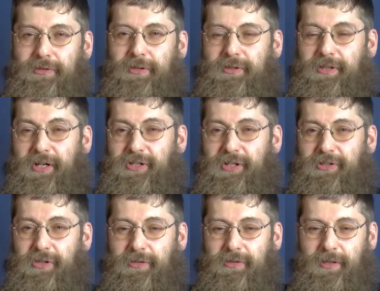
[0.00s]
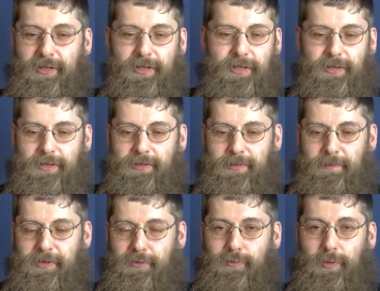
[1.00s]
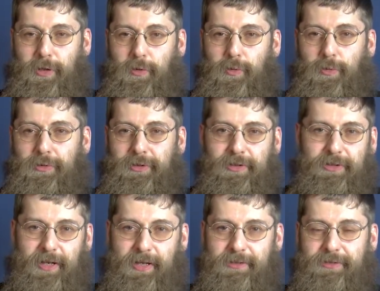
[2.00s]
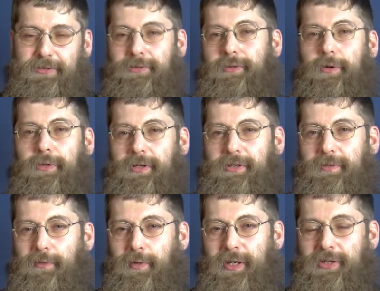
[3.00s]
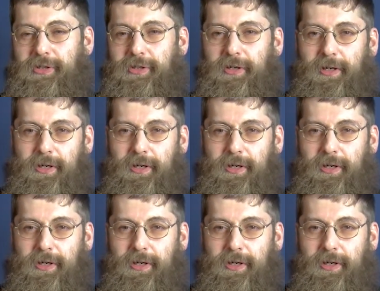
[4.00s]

the digestion, the beers were cooled and stored in the fridge